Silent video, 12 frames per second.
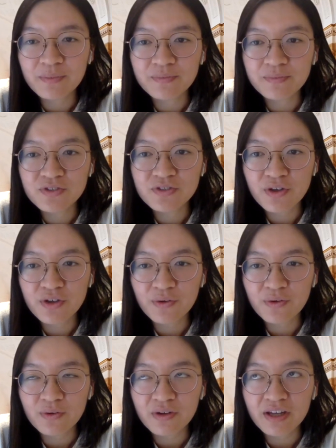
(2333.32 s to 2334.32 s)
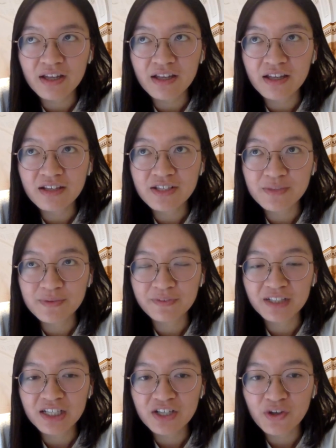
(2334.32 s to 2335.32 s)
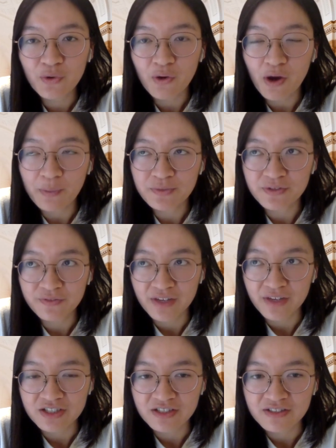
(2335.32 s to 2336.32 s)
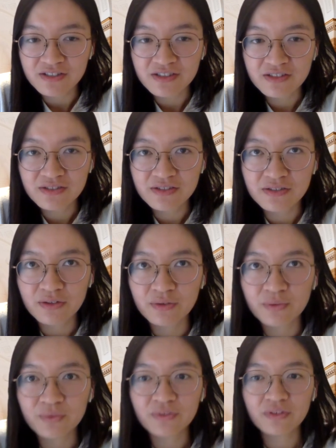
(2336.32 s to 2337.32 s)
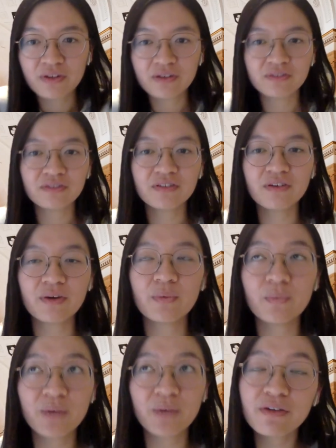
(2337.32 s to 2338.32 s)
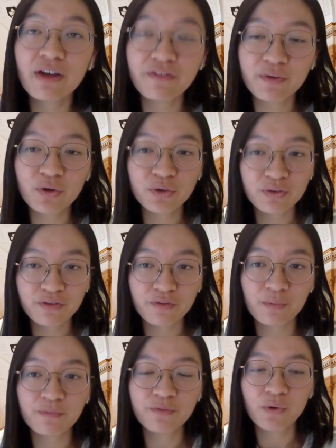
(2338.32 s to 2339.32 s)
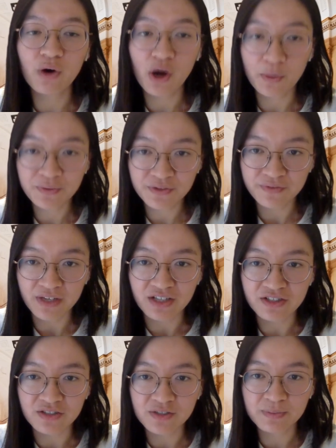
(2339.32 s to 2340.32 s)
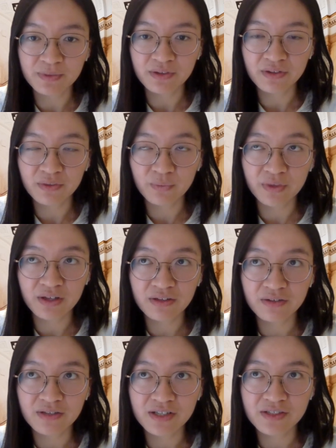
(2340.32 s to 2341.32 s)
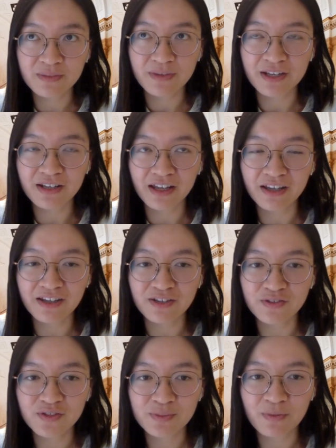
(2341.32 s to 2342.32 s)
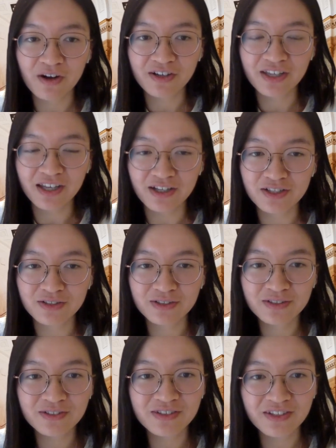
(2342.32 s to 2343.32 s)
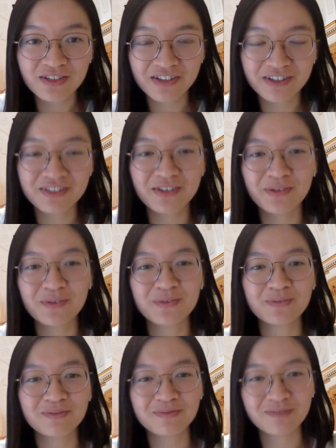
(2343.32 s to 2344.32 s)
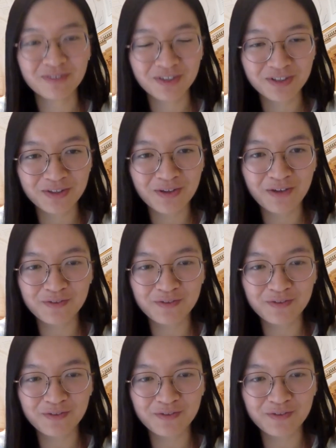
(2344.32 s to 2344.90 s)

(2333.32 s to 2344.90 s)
So in terms of clinical observations, so we don't have a uniform for observations, but you need to be like in smart casuals. So you have